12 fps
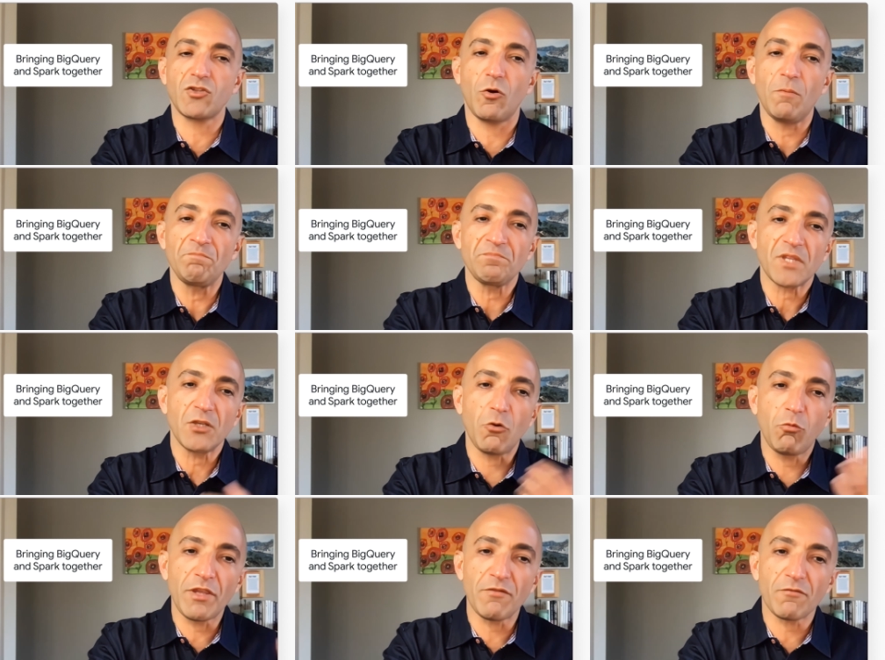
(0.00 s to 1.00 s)
So, you know,
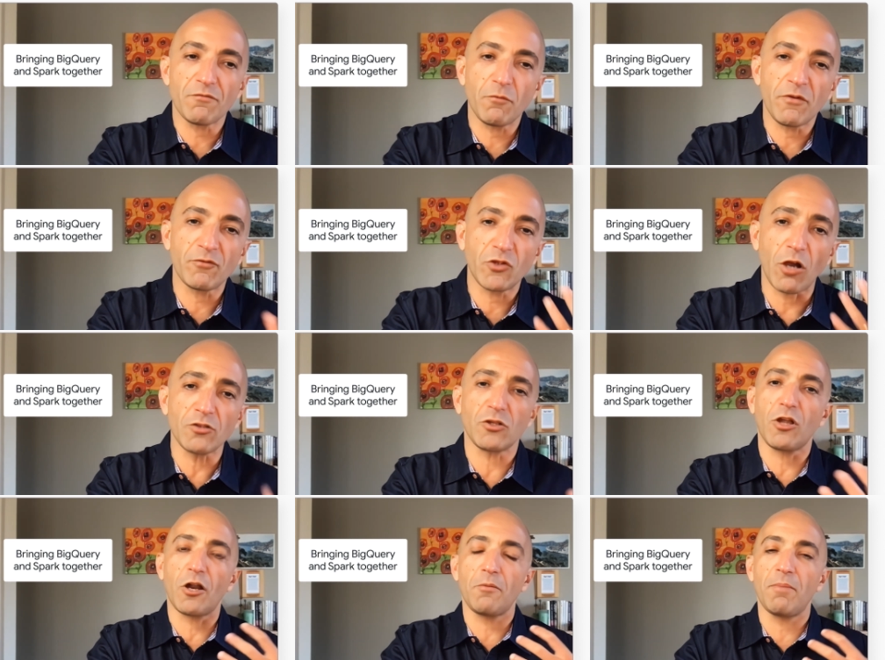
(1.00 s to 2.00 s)
we've talked a
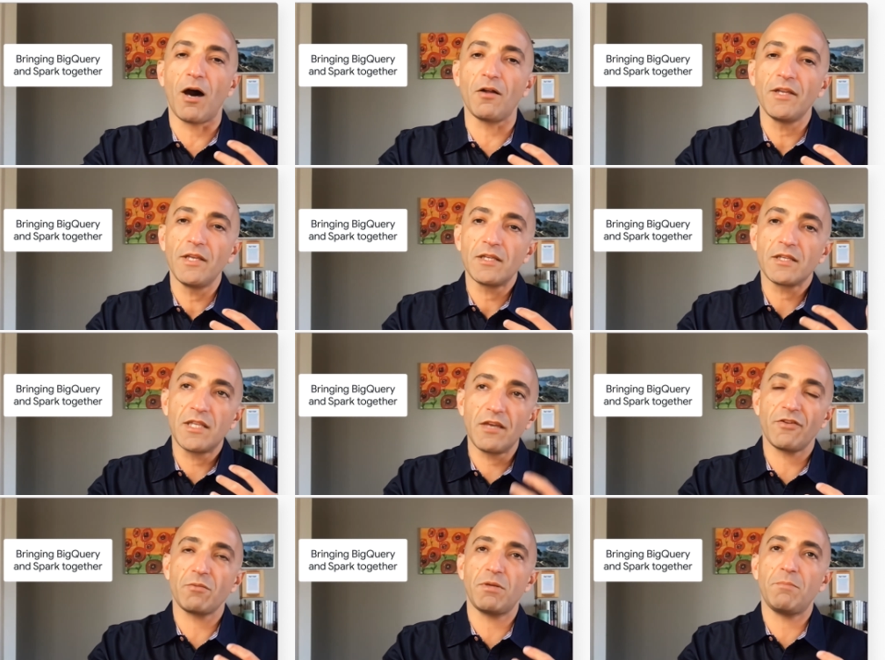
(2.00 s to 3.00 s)
lot about
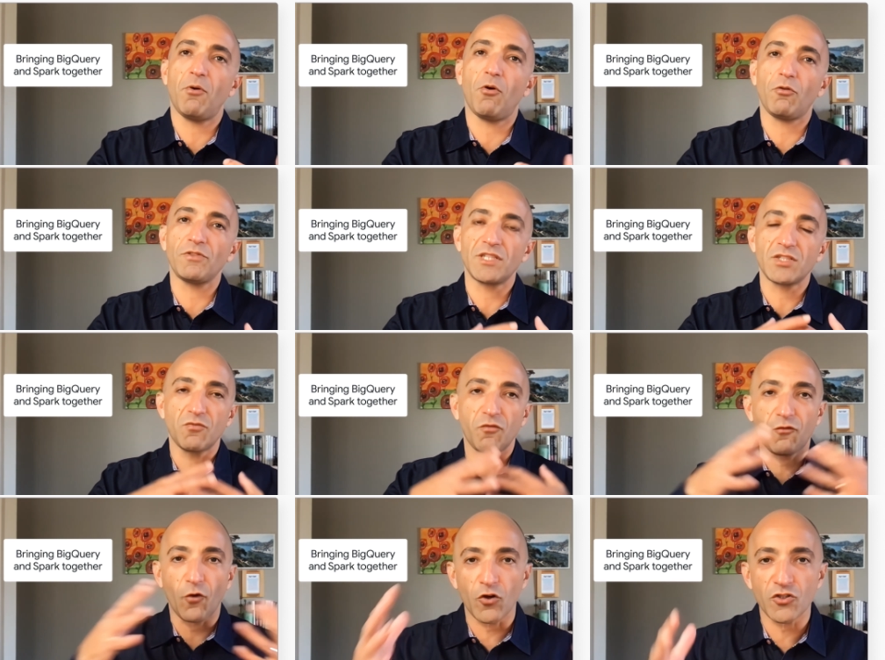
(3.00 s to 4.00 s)
giving people this
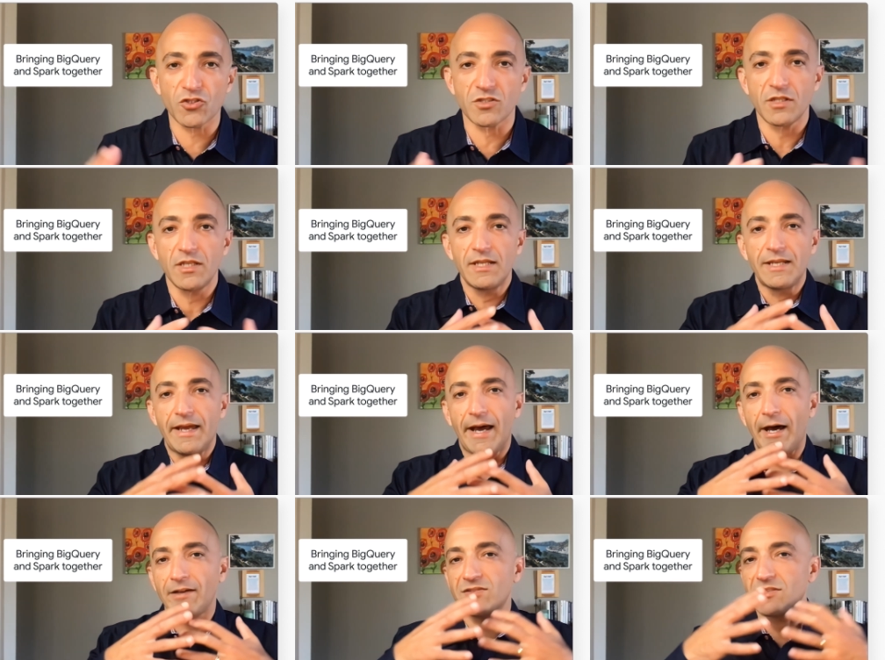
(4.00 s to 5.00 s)
first,
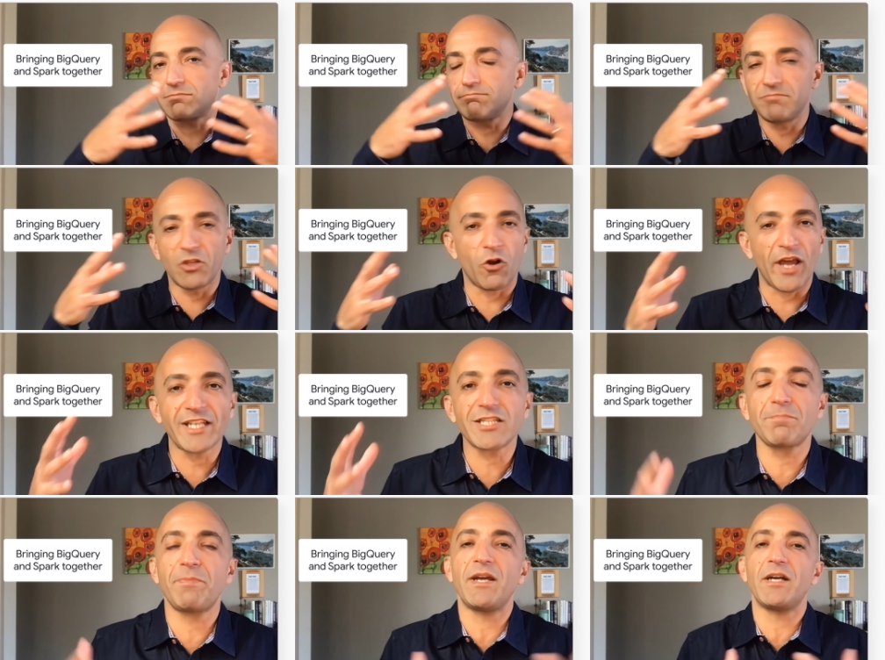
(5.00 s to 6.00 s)
you know,
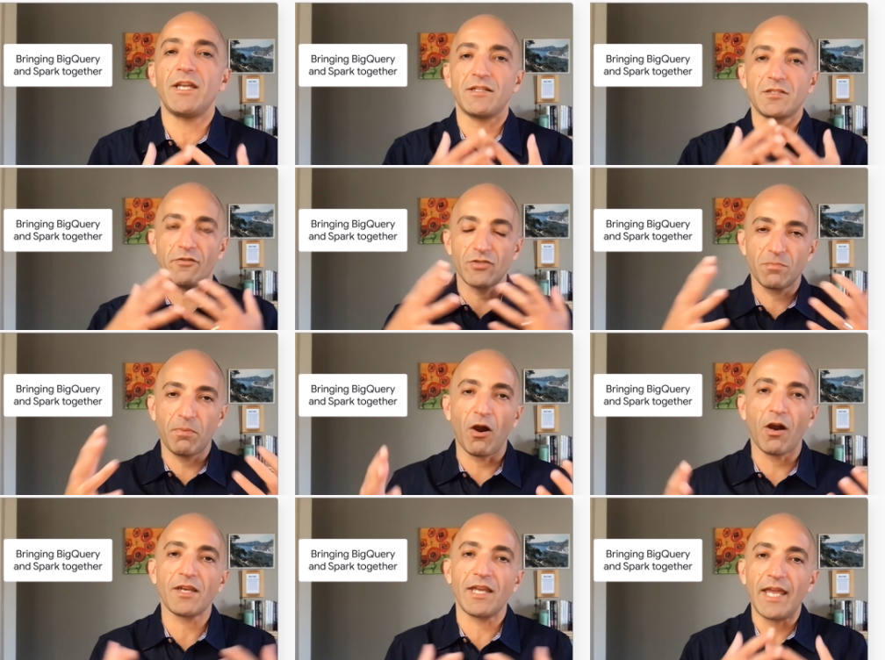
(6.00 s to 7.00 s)
experience of
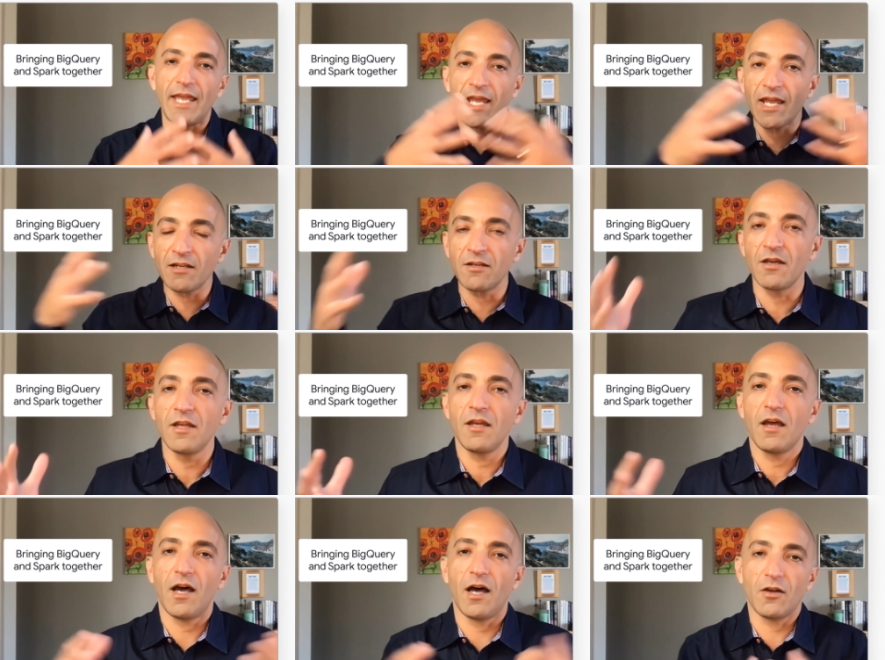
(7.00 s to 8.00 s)
Spark in
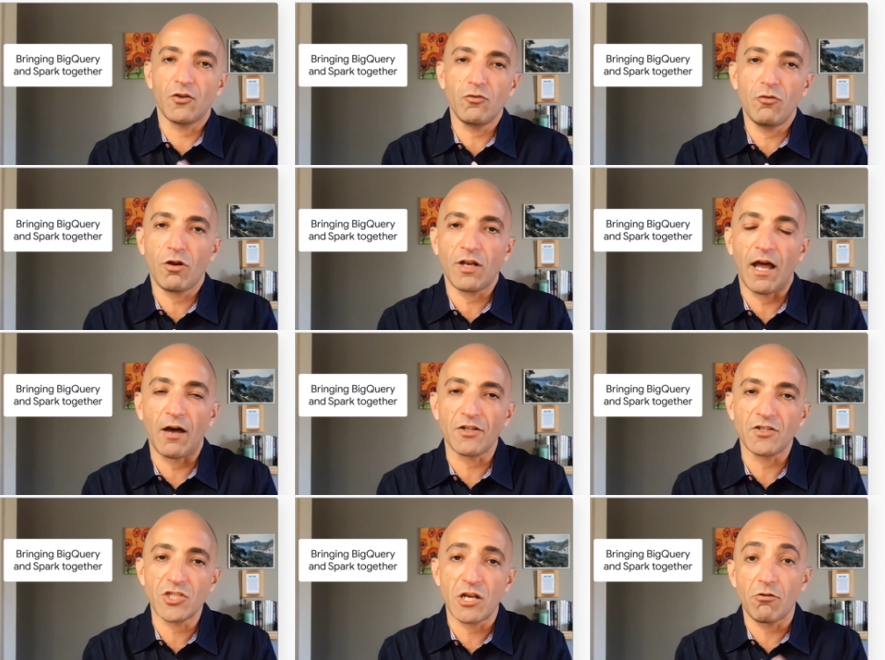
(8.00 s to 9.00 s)
Google Cloud
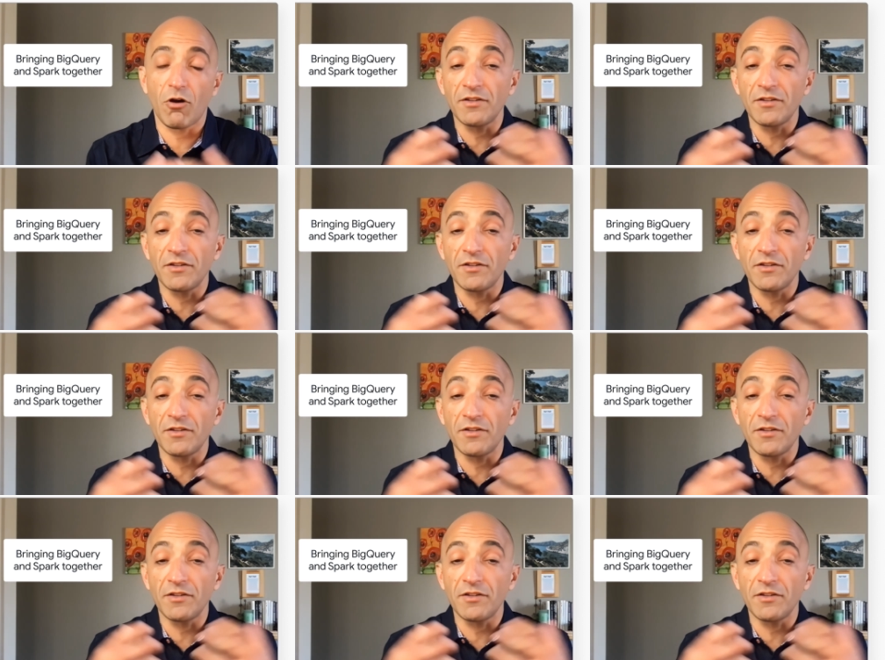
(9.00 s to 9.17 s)
in general.